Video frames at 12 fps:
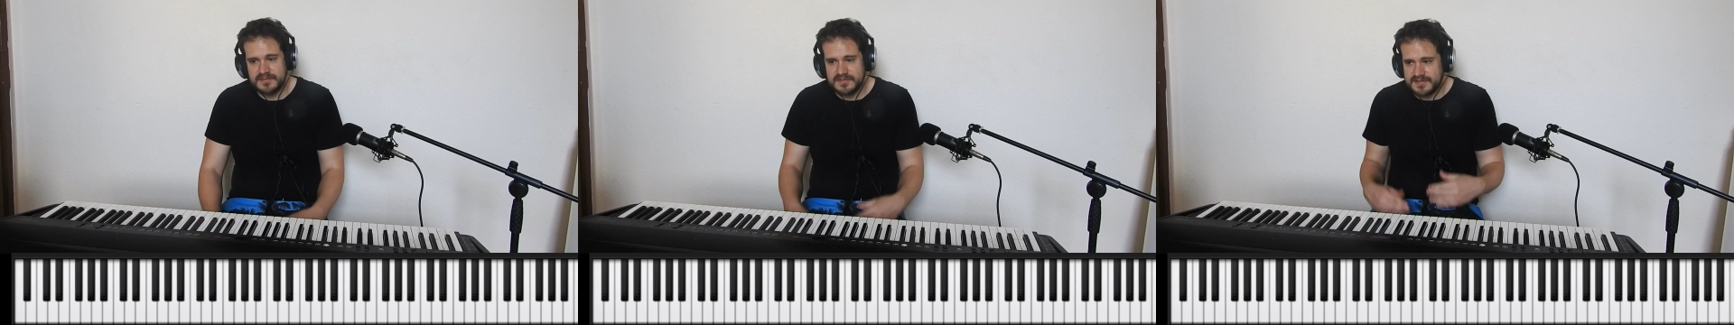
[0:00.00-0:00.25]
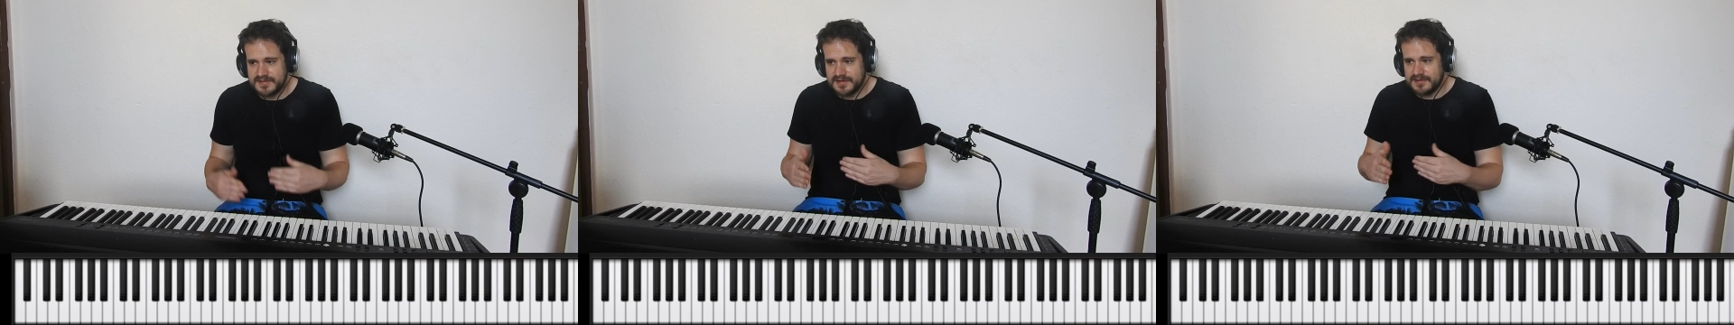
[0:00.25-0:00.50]

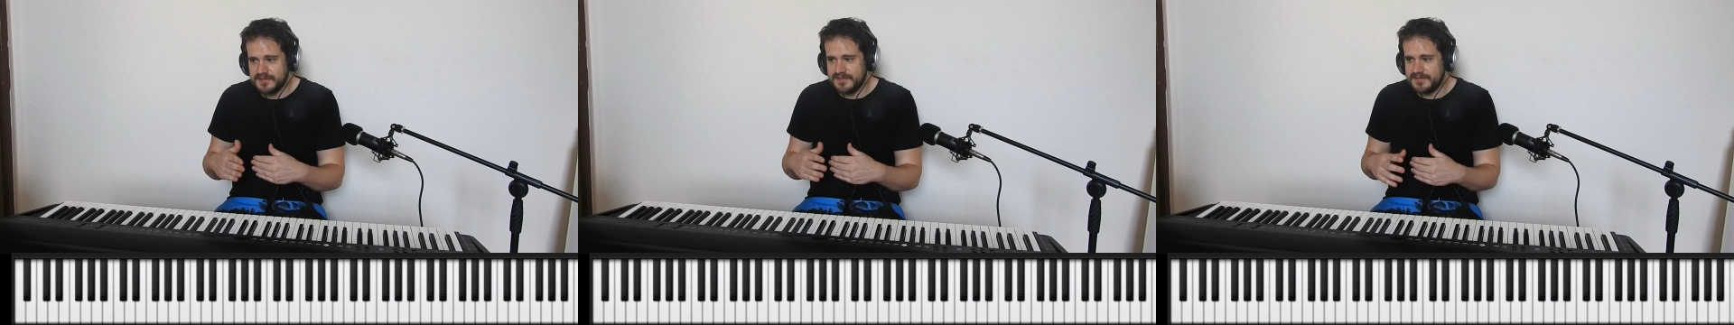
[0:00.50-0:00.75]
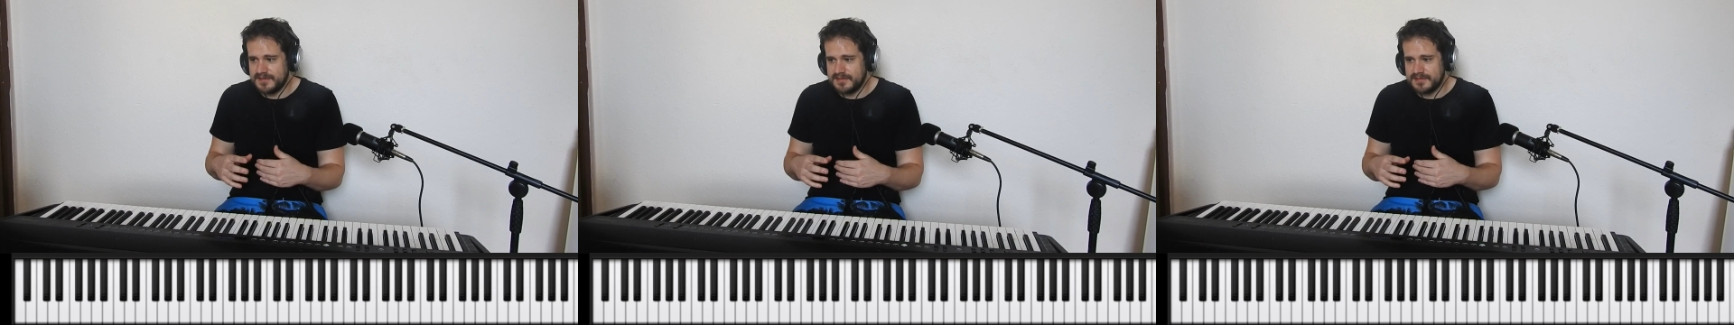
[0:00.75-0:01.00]
Start
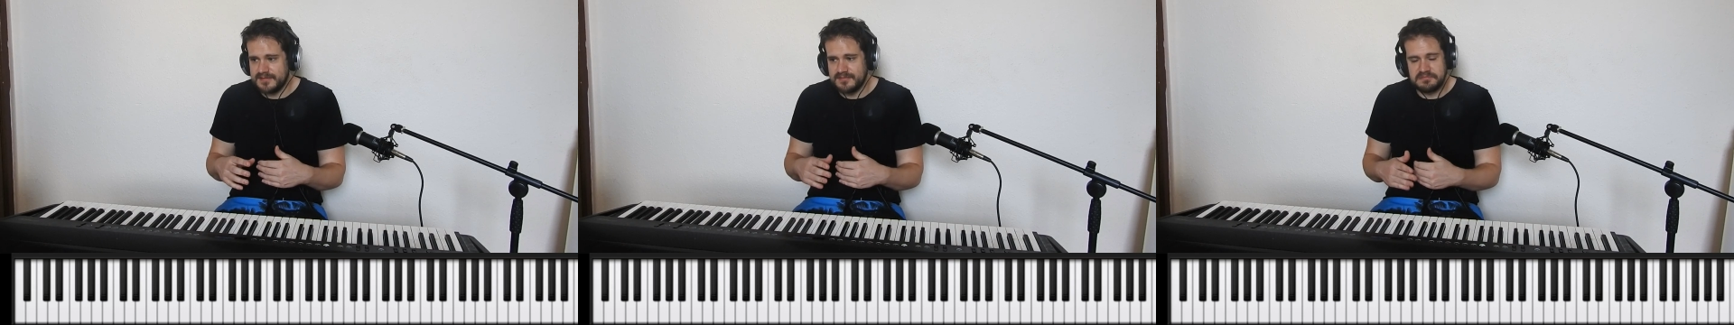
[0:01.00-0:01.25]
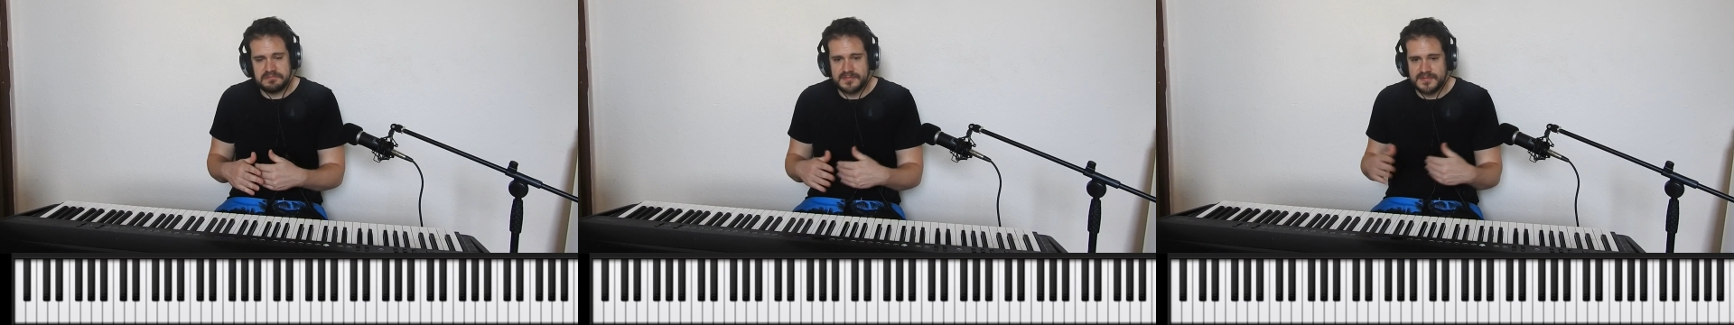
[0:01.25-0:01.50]
with just
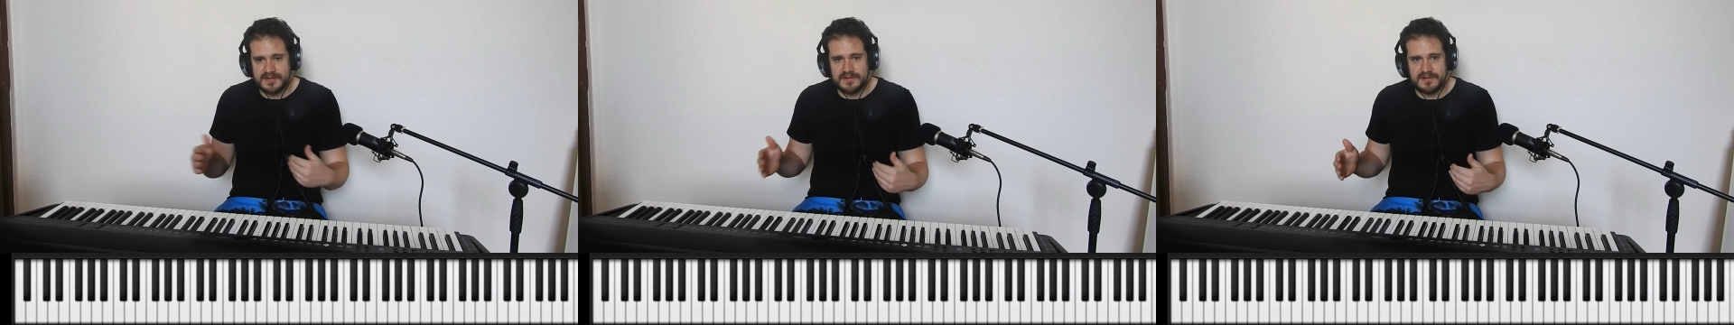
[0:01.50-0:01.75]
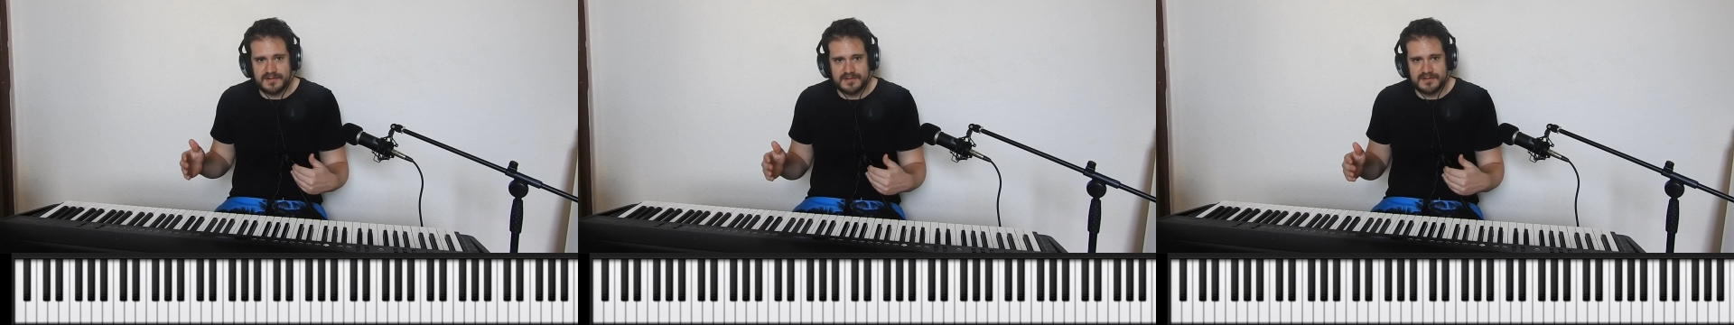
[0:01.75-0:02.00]

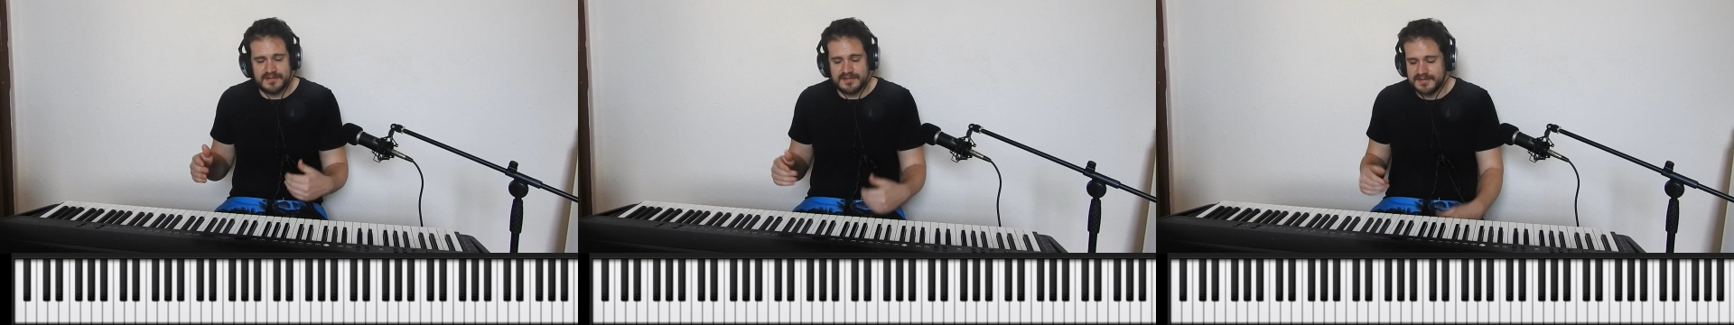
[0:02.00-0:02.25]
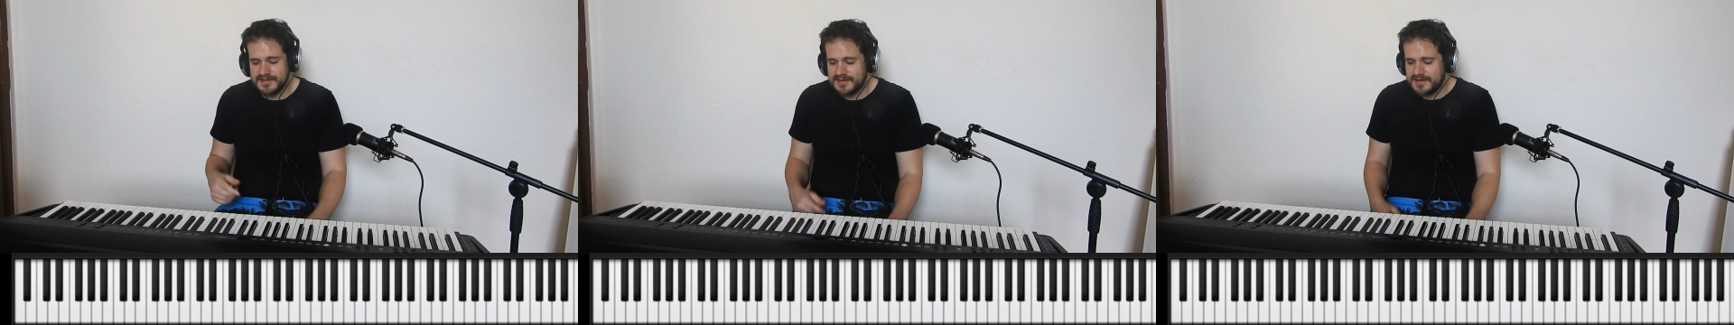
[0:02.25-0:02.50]
2 chords,